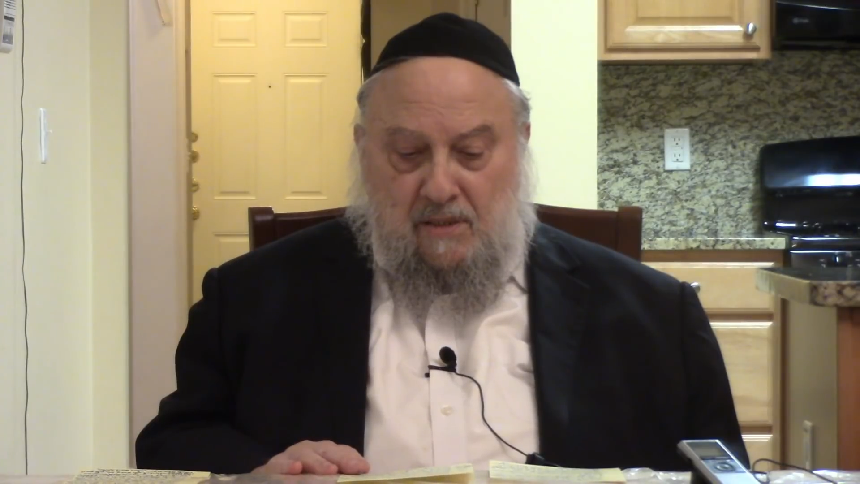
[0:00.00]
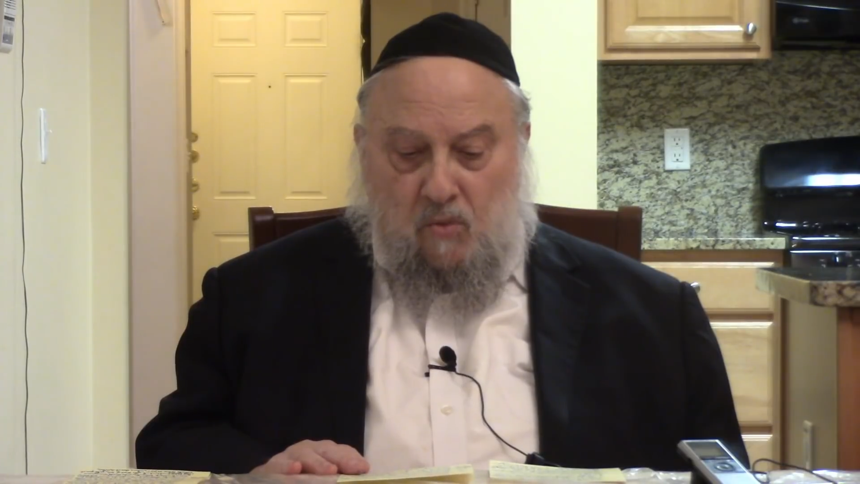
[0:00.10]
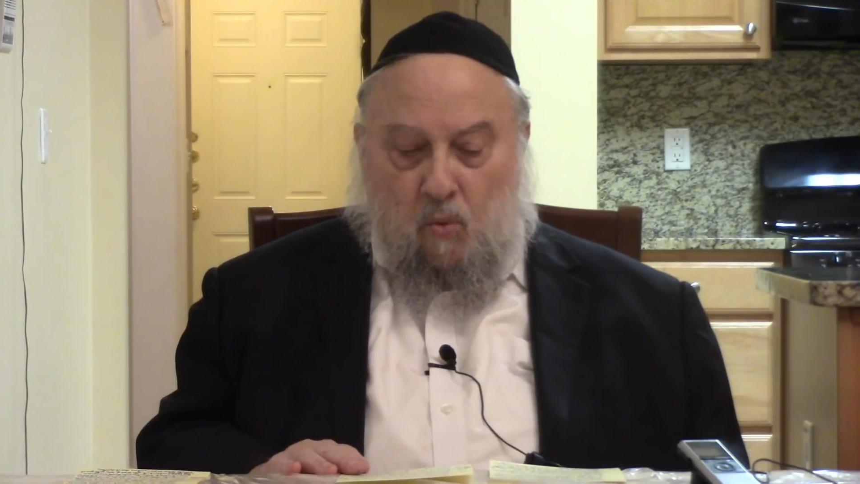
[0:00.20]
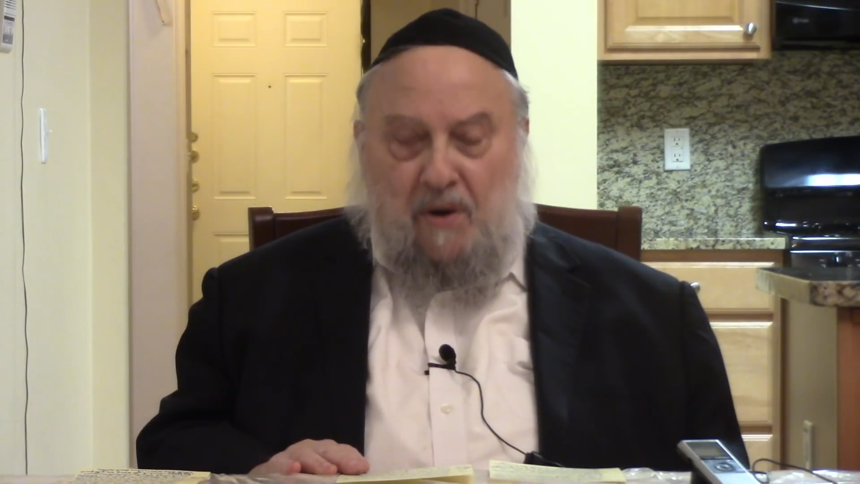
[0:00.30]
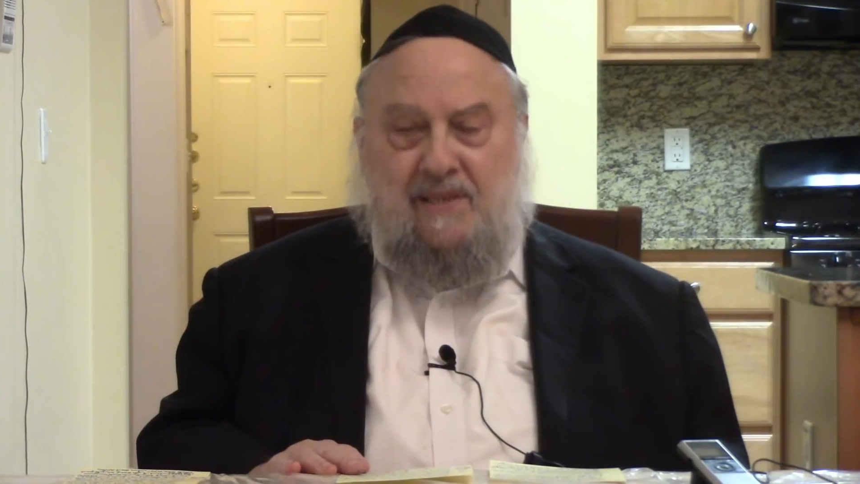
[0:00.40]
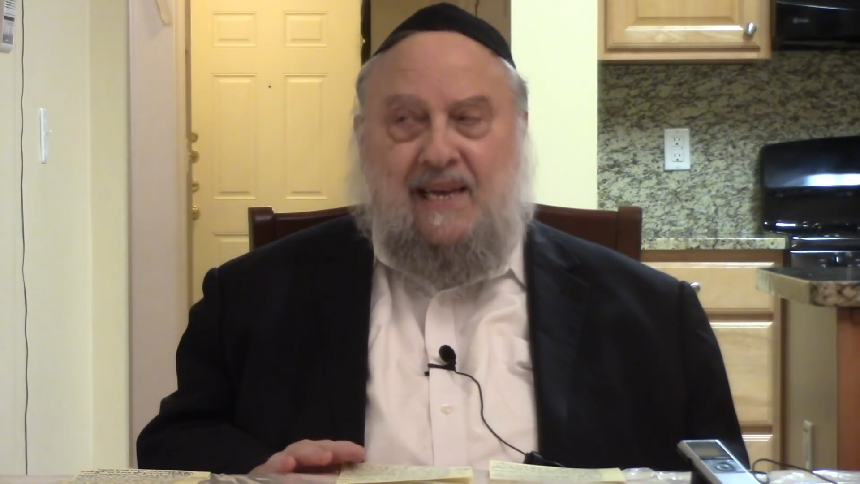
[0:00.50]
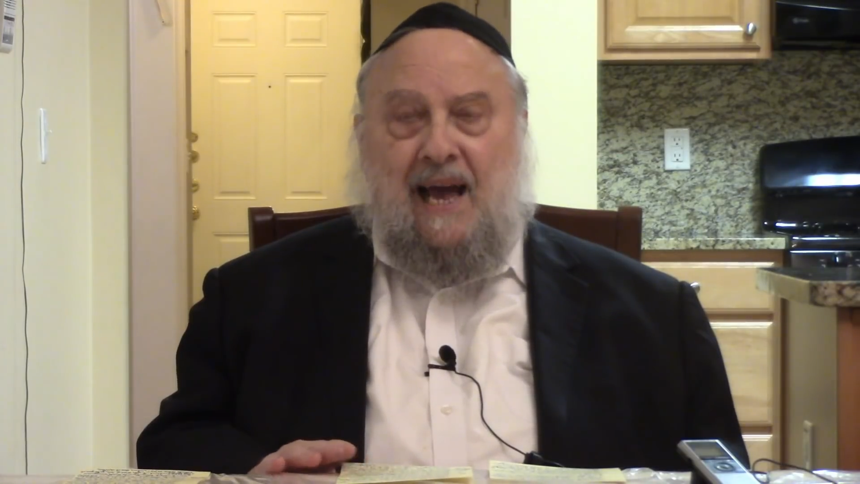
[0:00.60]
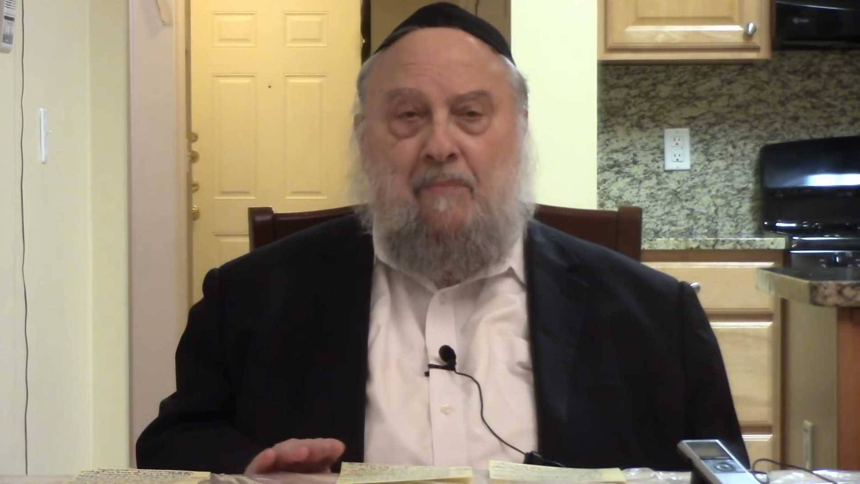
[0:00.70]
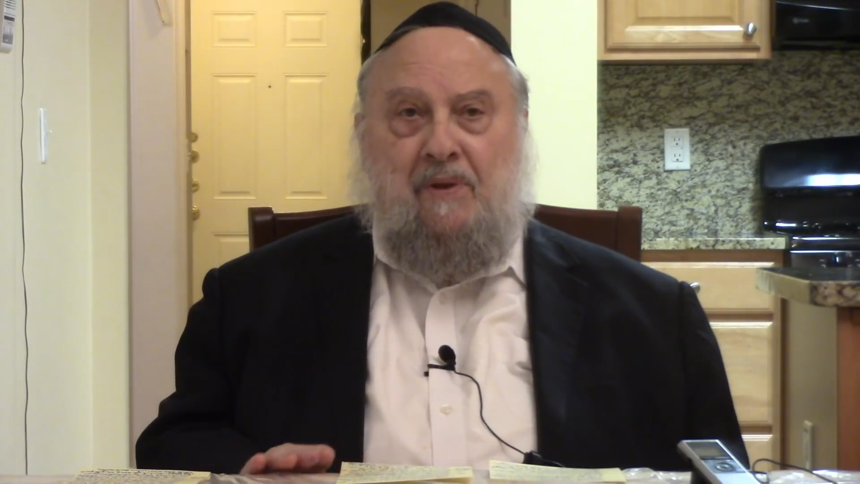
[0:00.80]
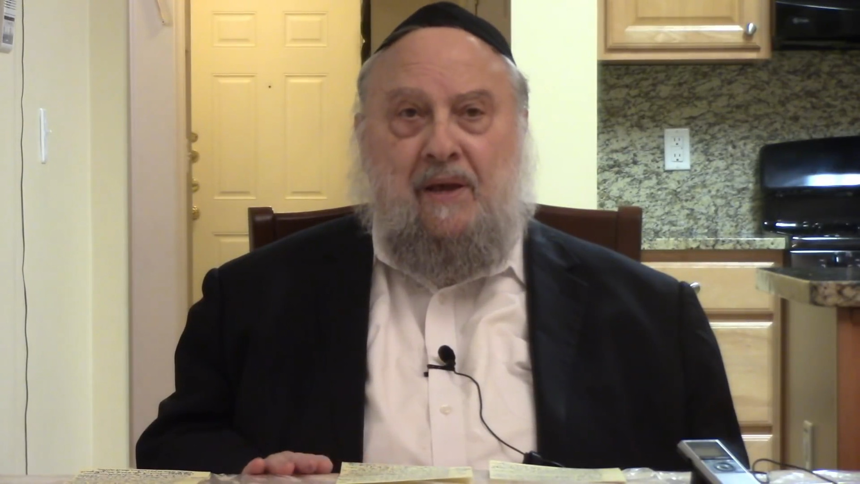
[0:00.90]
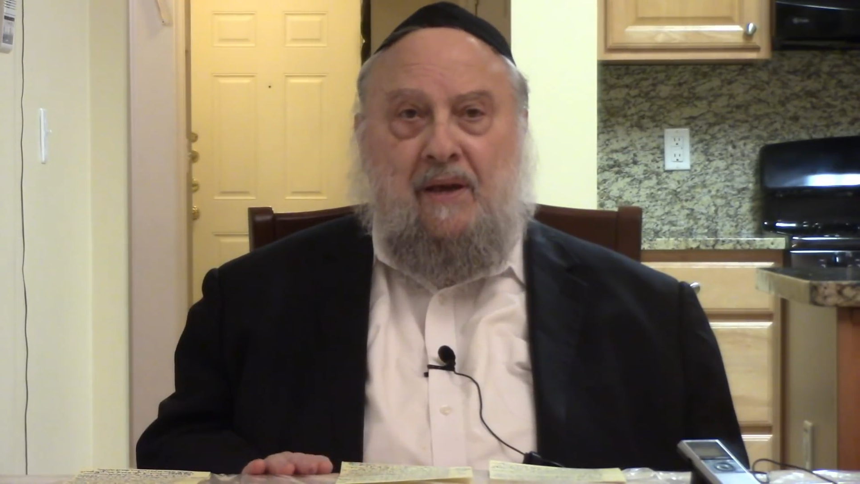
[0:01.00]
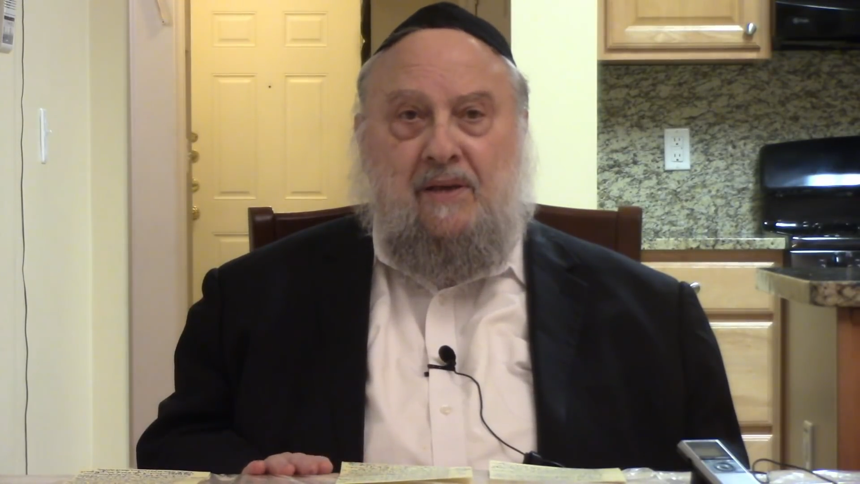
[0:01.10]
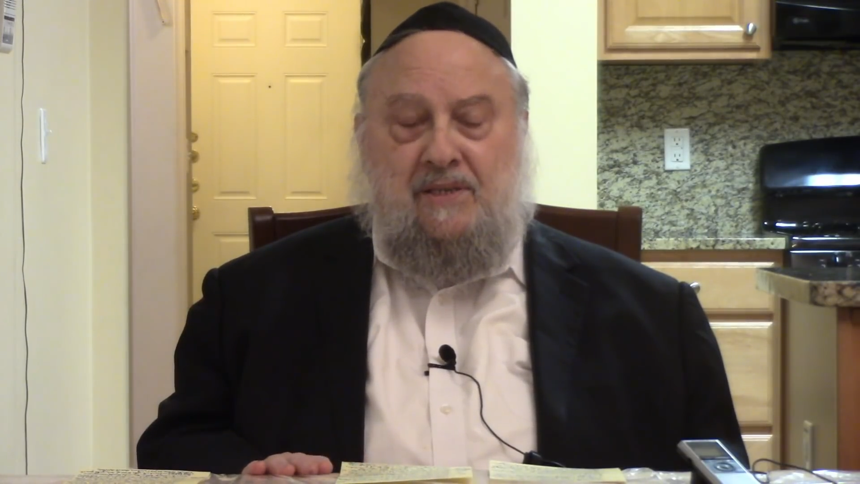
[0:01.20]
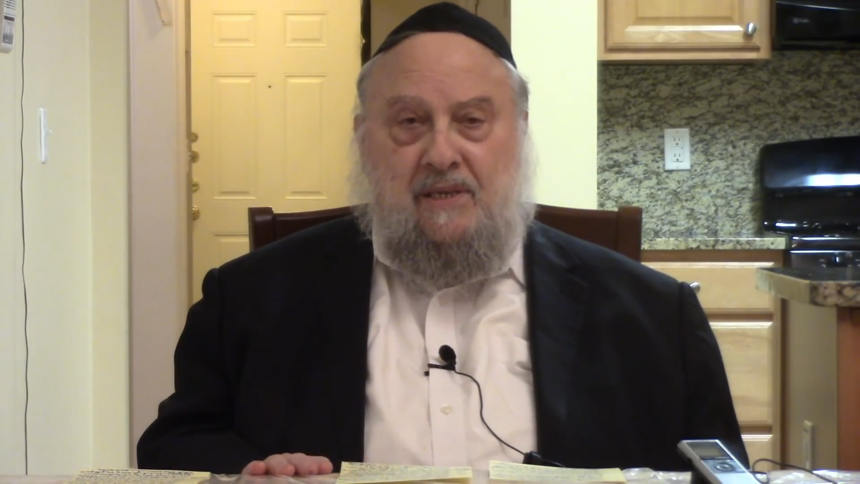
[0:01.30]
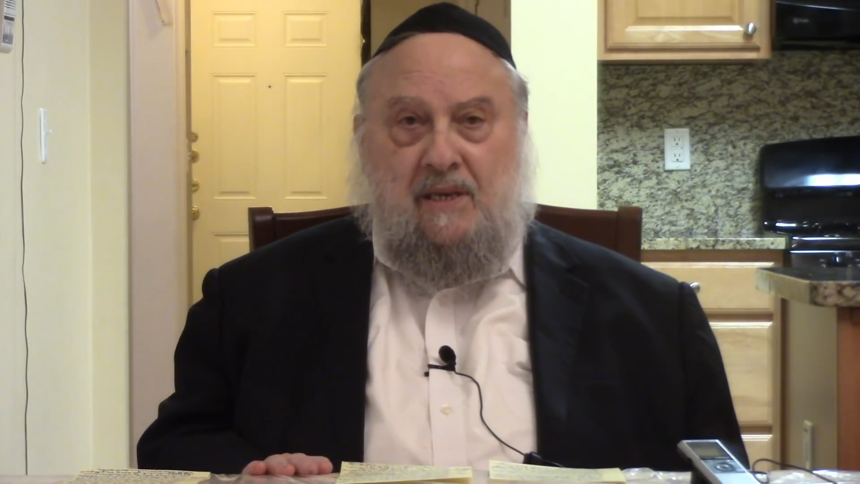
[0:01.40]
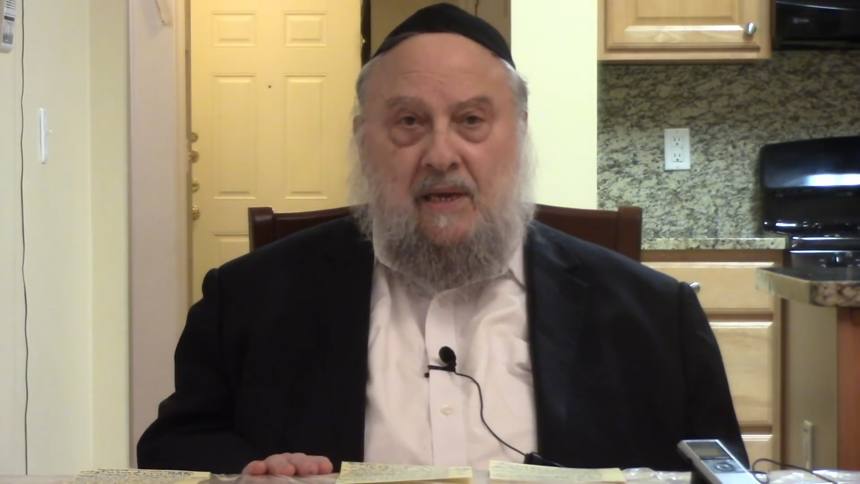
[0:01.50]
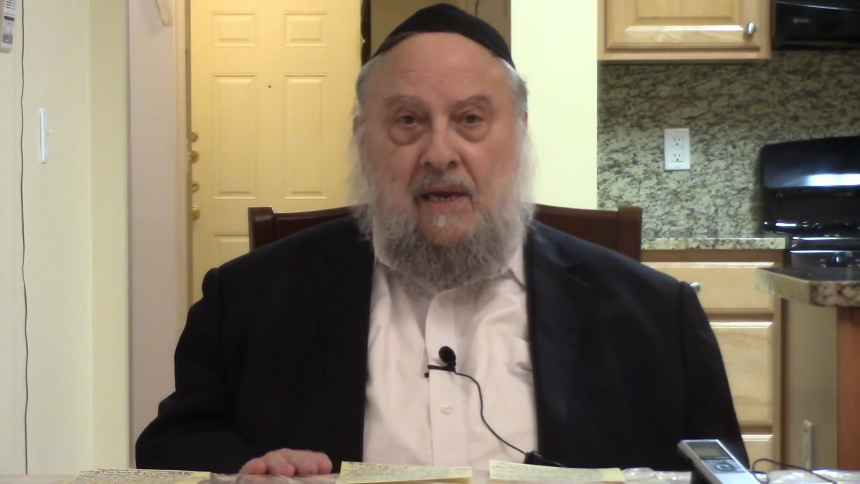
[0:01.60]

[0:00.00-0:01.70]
what is happening, you see.